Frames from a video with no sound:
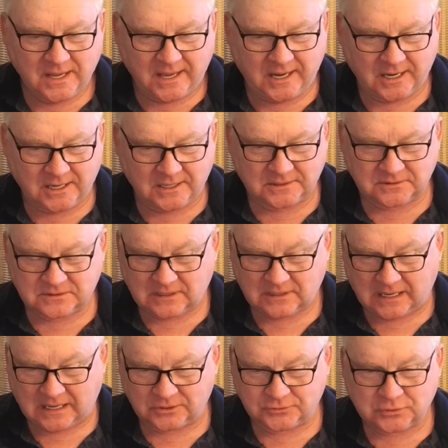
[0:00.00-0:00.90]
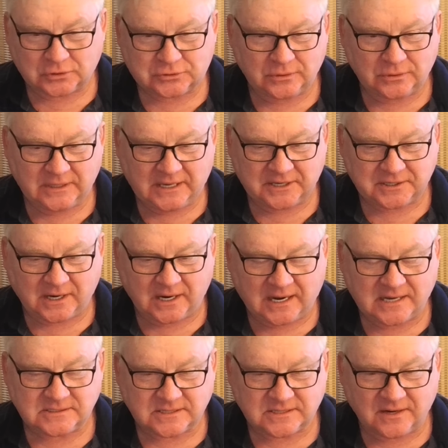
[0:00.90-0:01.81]
And I'll talk to you later,
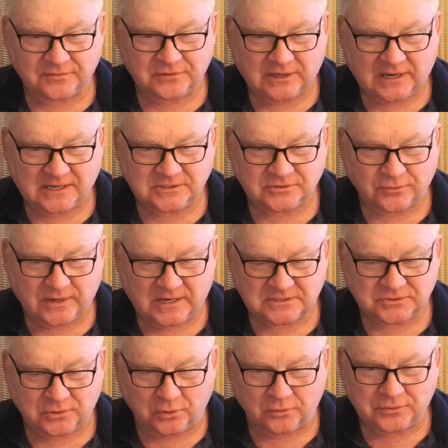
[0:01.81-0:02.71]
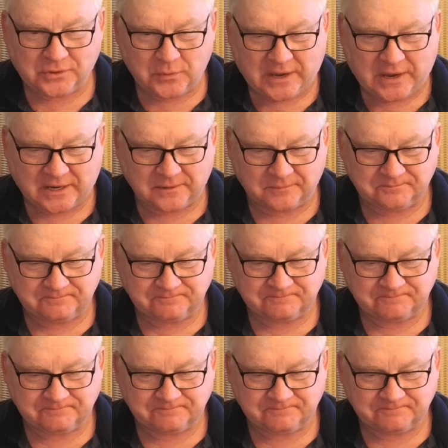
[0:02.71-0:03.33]
guys. Have a nice rest of the week.